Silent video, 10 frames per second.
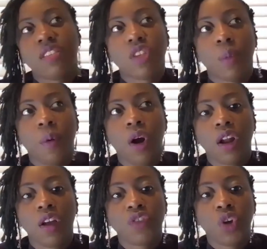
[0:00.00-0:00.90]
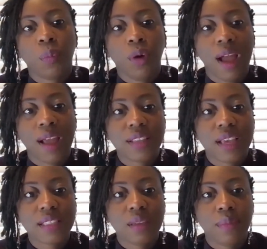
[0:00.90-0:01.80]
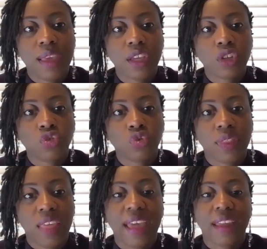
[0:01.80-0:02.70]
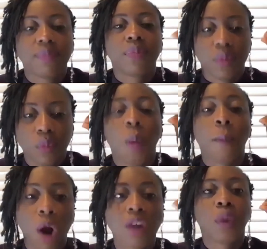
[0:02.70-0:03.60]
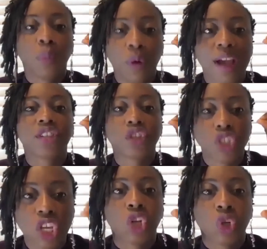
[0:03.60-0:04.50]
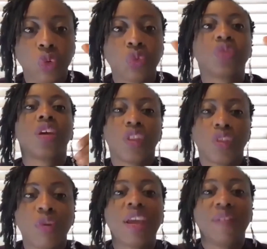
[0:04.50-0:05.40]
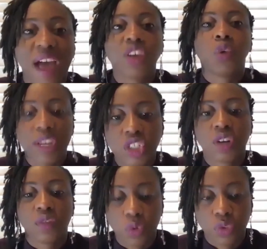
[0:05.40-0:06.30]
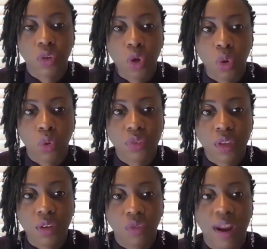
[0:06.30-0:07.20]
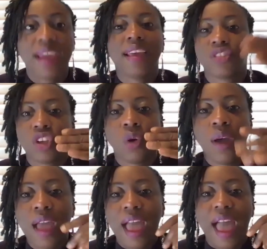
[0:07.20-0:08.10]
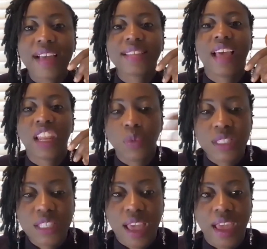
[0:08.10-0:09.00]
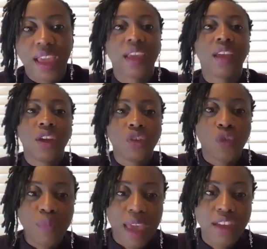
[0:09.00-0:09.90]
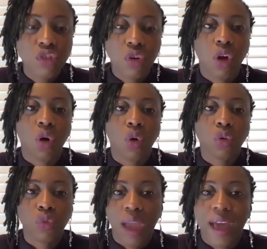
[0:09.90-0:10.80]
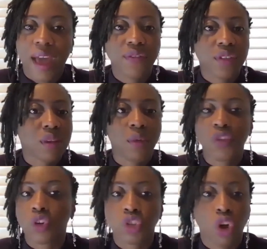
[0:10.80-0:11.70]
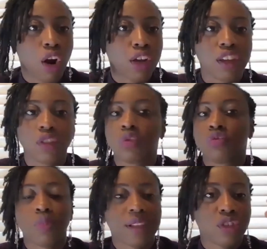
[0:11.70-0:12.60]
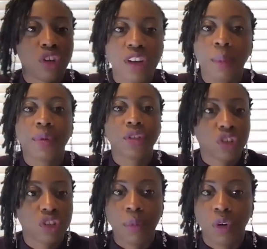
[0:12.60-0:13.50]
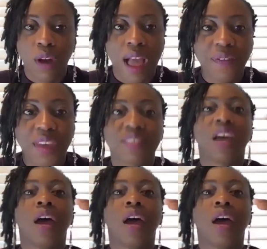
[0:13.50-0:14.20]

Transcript: is a part of your process and making sure that part of your process includes the reevaluation of those goals, right? And so as Ellie was saying, you've made your goals, you have some of your targets with respect to your numbers and your demographics,